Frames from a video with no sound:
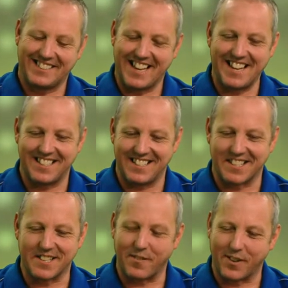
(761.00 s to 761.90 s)
It's
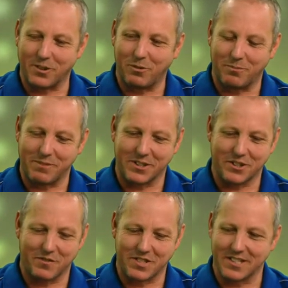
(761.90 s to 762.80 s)
a difficult one because
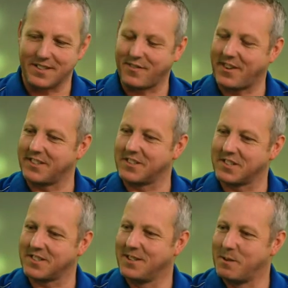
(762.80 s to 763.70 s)
obviously the
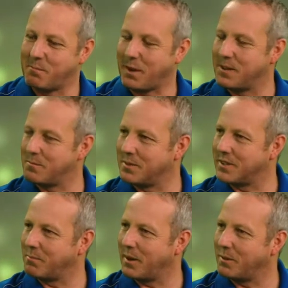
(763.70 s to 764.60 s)
fans pay the money,
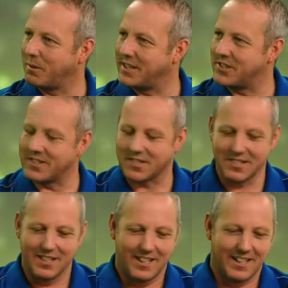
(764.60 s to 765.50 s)
pay the wages.
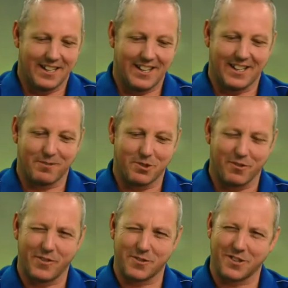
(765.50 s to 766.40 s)

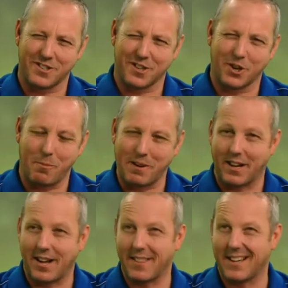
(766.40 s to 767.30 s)
So if to comment
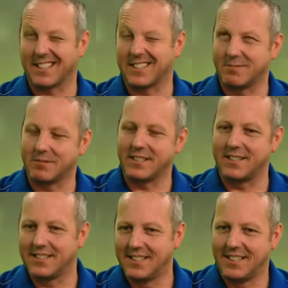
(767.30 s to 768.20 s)
like that can be
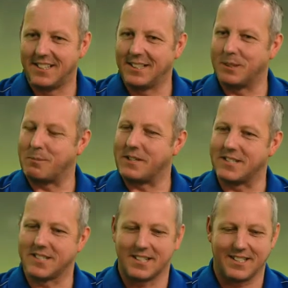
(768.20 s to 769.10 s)
a little
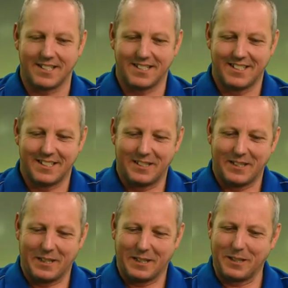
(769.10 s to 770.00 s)

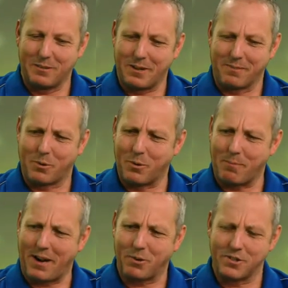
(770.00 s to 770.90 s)
bit going
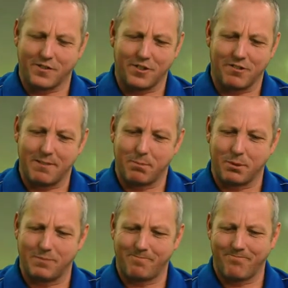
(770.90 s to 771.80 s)
backwards for him.
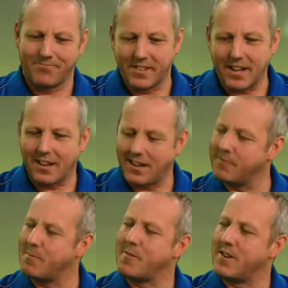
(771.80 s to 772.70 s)
But I like
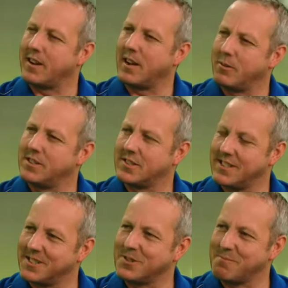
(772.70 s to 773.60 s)
Mourinho.
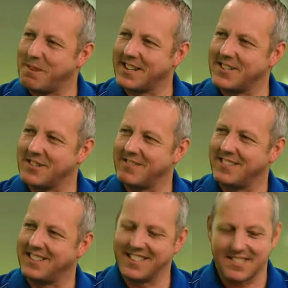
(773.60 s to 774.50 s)
He's a good manager
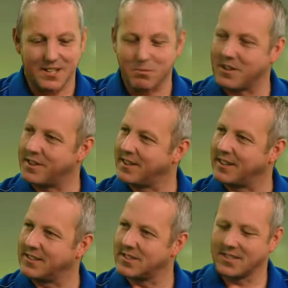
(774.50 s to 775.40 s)
and he says what he
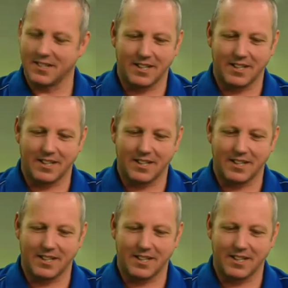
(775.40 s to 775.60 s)
thinks.